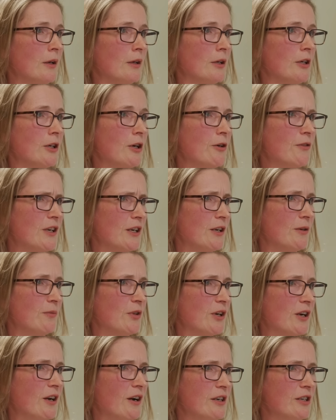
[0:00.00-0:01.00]
You know, the,
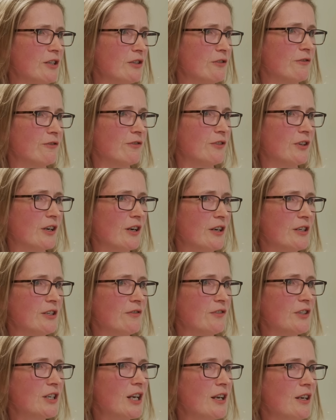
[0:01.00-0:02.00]
the kind of the kind
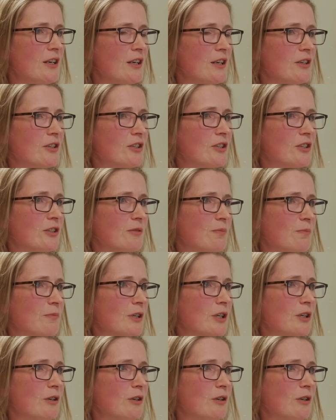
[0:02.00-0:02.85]
of tedious